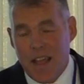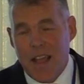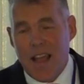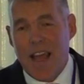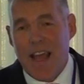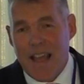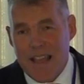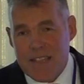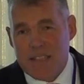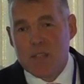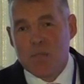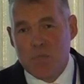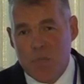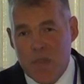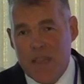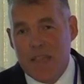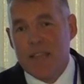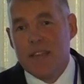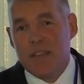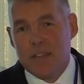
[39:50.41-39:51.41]
has
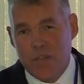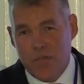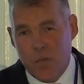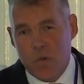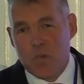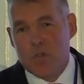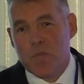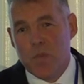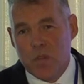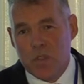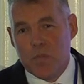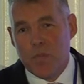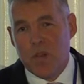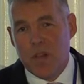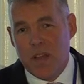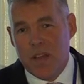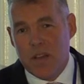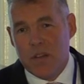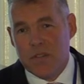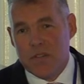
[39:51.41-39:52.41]
been the force
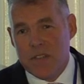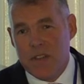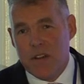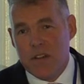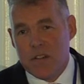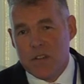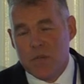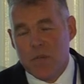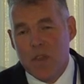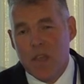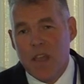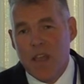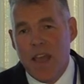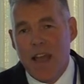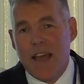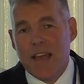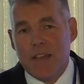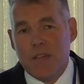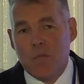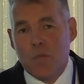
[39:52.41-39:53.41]
multiplier on terrorism
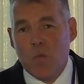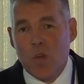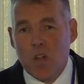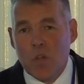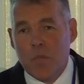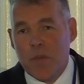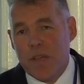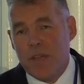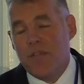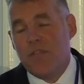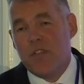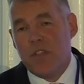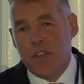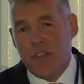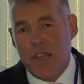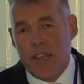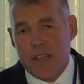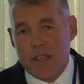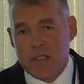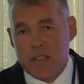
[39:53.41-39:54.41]
and will be for the
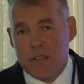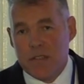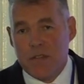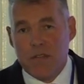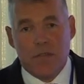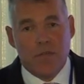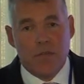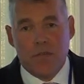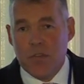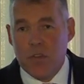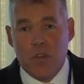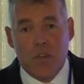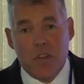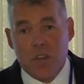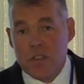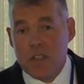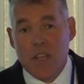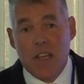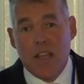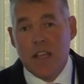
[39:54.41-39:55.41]
next few
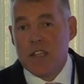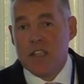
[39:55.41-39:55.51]
years.